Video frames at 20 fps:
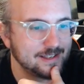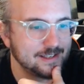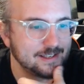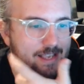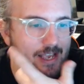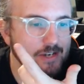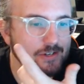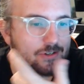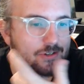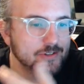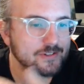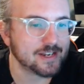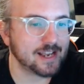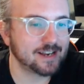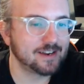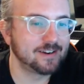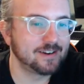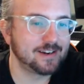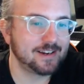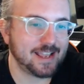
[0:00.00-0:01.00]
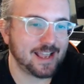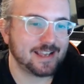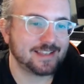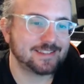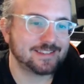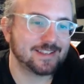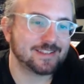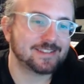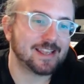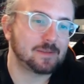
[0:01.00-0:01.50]
Yeah, sure, Tyler. Yeah,
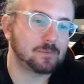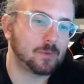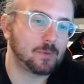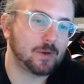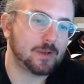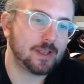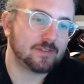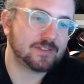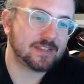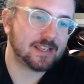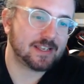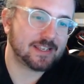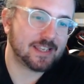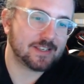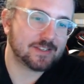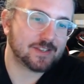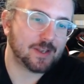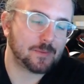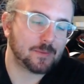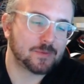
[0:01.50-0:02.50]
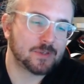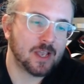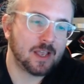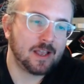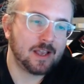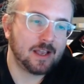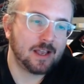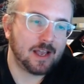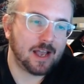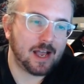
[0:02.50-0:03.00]
it does help when you have 10K subs.
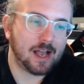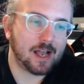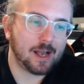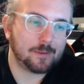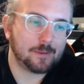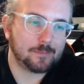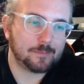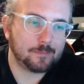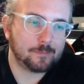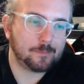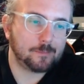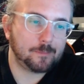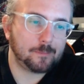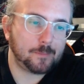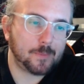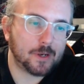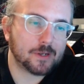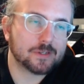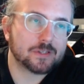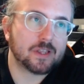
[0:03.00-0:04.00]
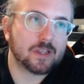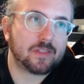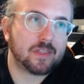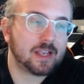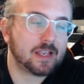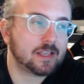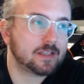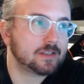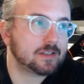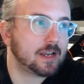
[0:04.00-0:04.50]
But I also
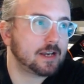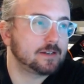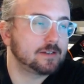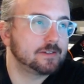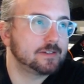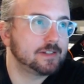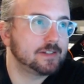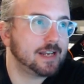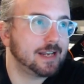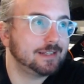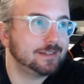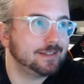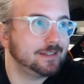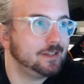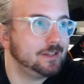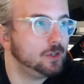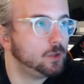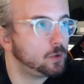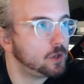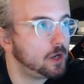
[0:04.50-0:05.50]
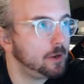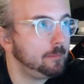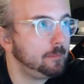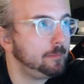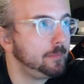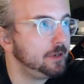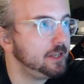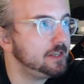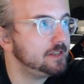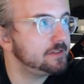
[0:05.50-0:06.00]
think, Tyler, that, you know,
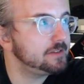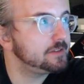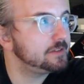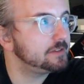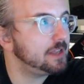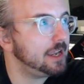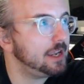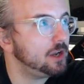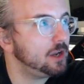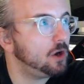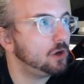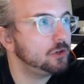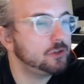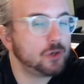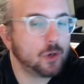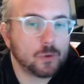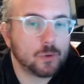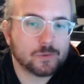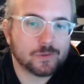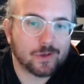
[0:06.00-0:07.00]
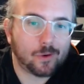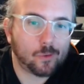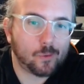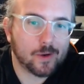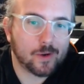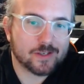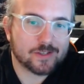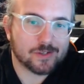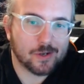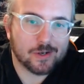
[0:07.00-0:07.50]
companies, they don't
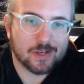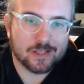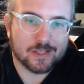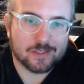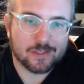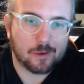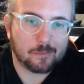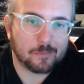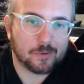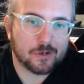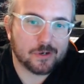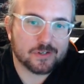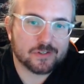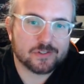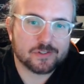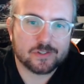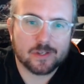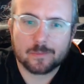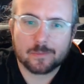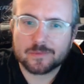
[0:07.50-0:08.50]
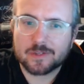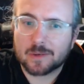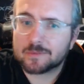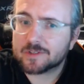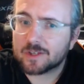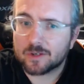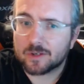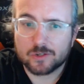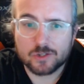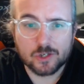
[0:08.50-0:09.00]
always look at numbers.
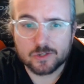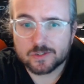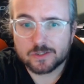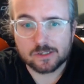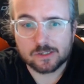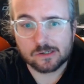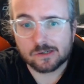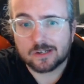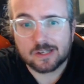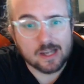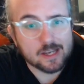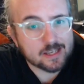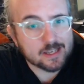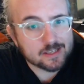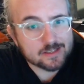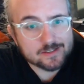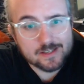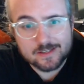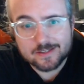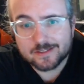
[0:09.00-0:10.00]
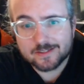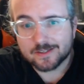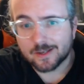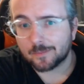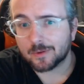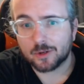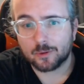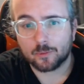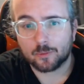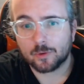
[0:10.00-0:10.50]
Sometimes they just look like, is this
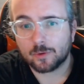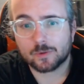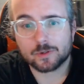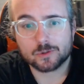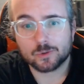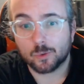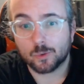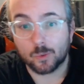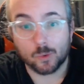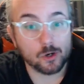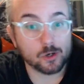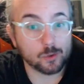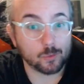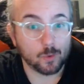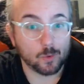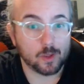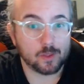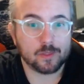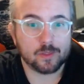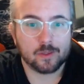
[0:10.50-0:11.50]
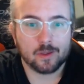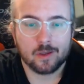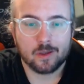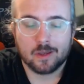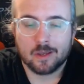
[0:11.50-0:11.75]
somebody we want to work with?